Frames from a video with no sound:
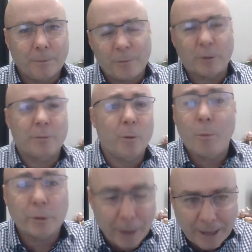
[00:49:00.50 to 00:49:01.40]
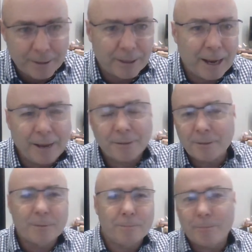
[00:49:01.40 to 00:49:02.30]
first of all, more spaces in
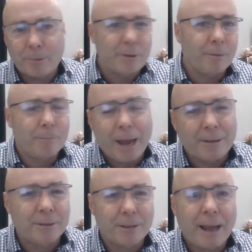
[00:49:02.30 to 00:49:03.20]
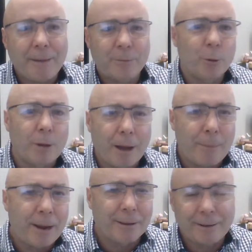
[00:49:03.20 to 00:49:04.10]
houses? So houses that have
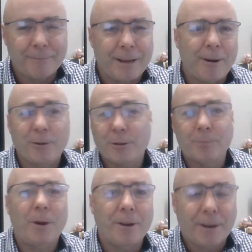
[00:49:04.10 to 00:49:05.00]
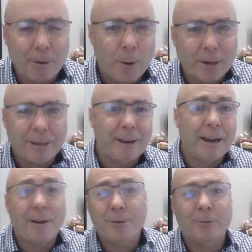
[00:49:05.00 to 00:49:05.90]
2-car garages might only need a 1-car
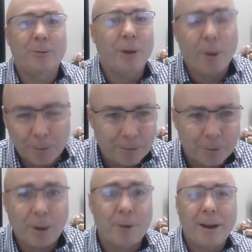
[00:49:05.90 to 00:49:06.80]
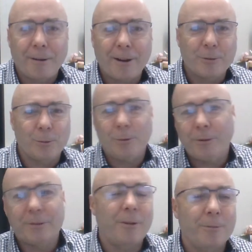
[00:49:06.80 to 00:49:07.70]
garage or no garage at all,
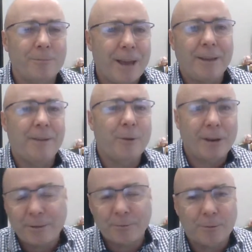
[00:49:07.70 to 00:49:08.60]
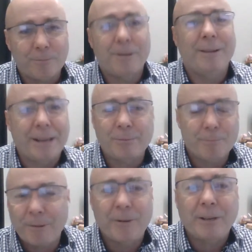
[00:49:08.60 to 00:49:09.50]
and so now you've got
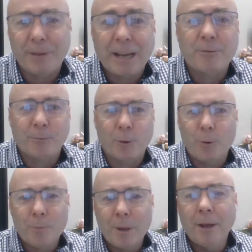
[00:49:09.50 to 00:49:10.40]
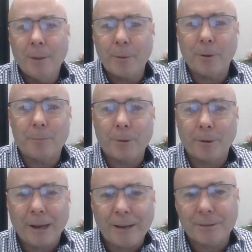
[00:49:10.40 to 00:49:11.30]
effectively an extra room per
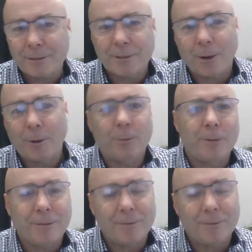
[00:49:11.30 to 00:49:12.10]
house, and so